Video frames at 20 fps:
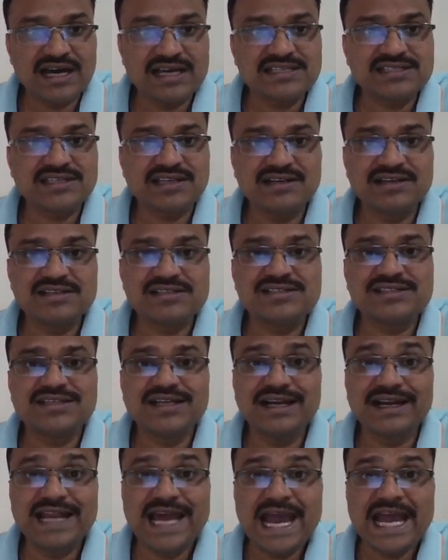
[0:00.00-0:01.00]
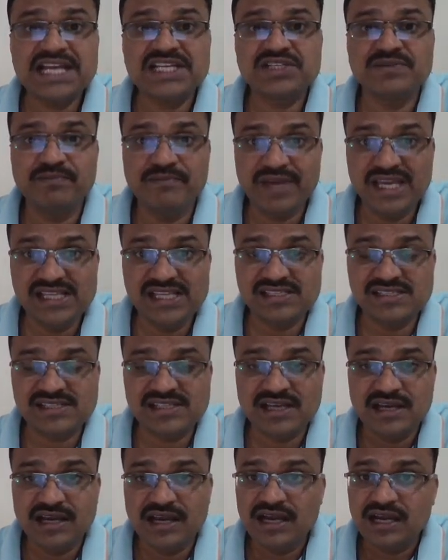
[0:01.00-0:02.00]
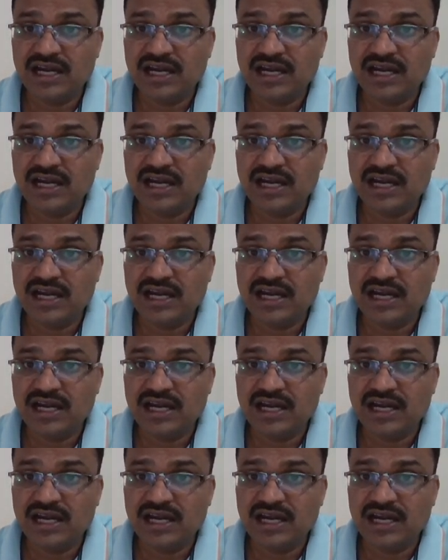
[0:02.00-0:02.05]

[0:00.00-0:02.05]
asks us dash means